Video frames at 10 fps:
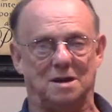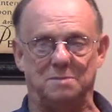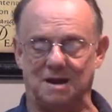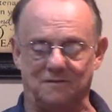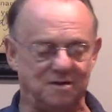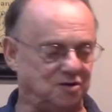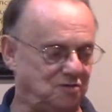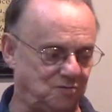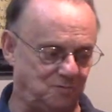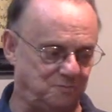I mean, every
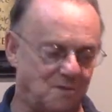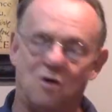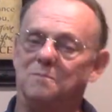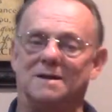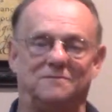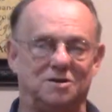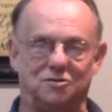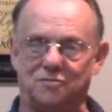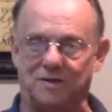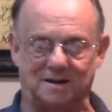new moment, every
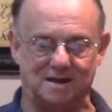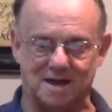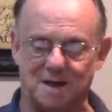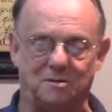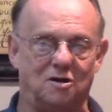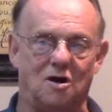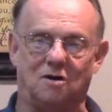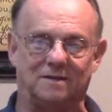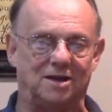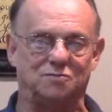new thing that came
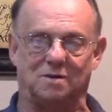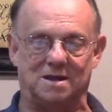along, that's what he